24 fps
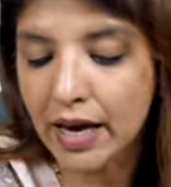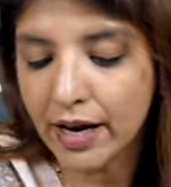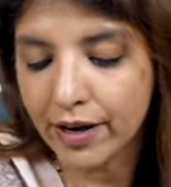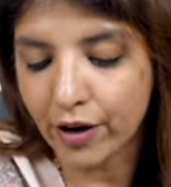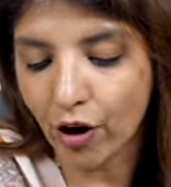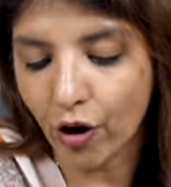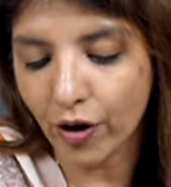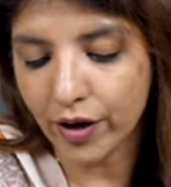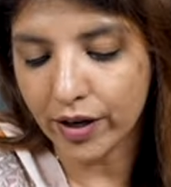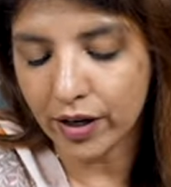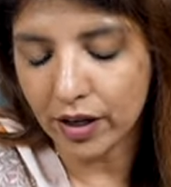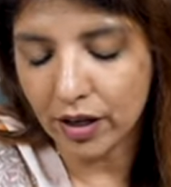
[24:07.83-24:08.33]

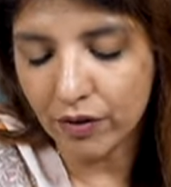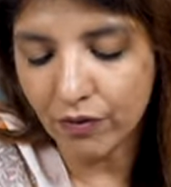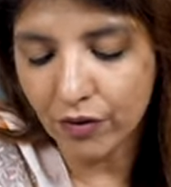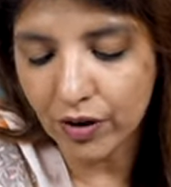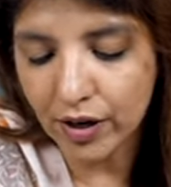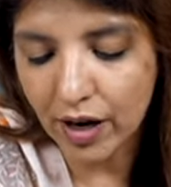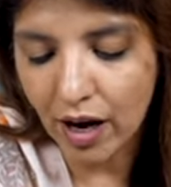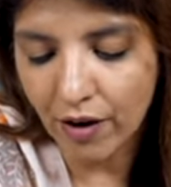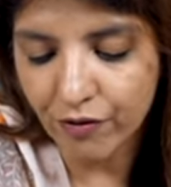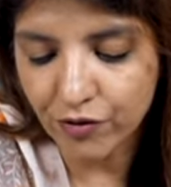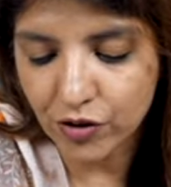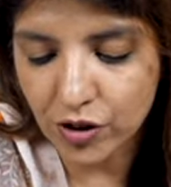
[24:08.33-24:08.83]
Now, even
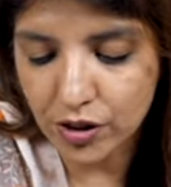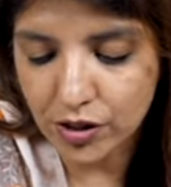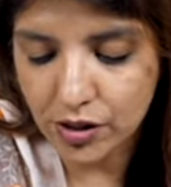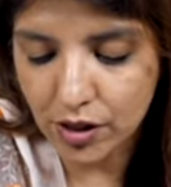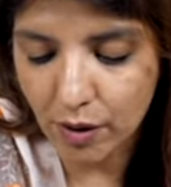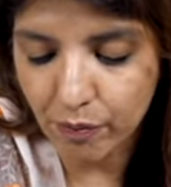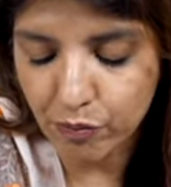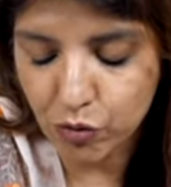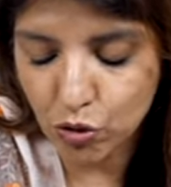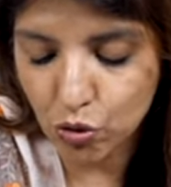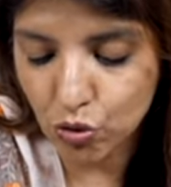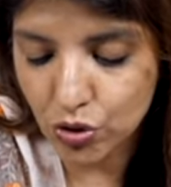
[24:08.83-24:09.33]
after
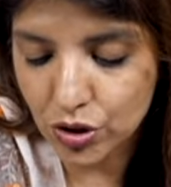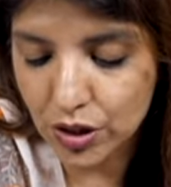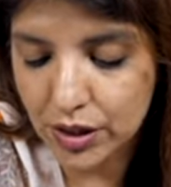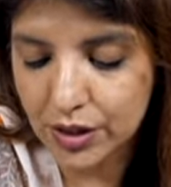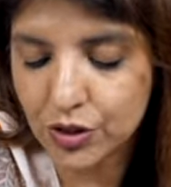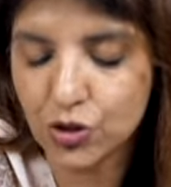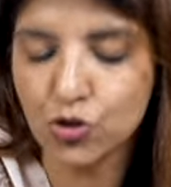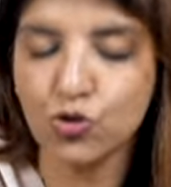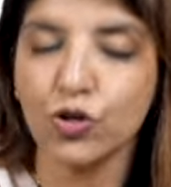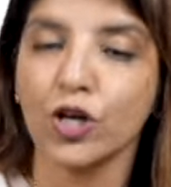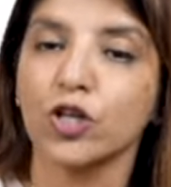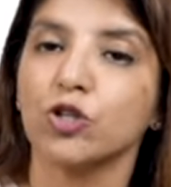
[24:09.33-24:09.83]
subtotal
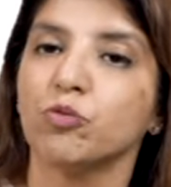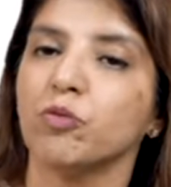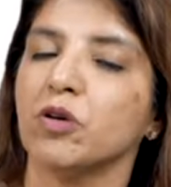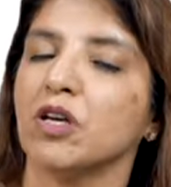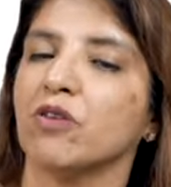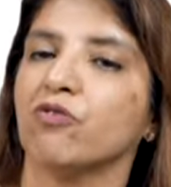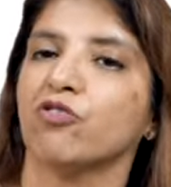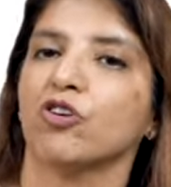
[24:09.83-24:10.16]
hysterectomy,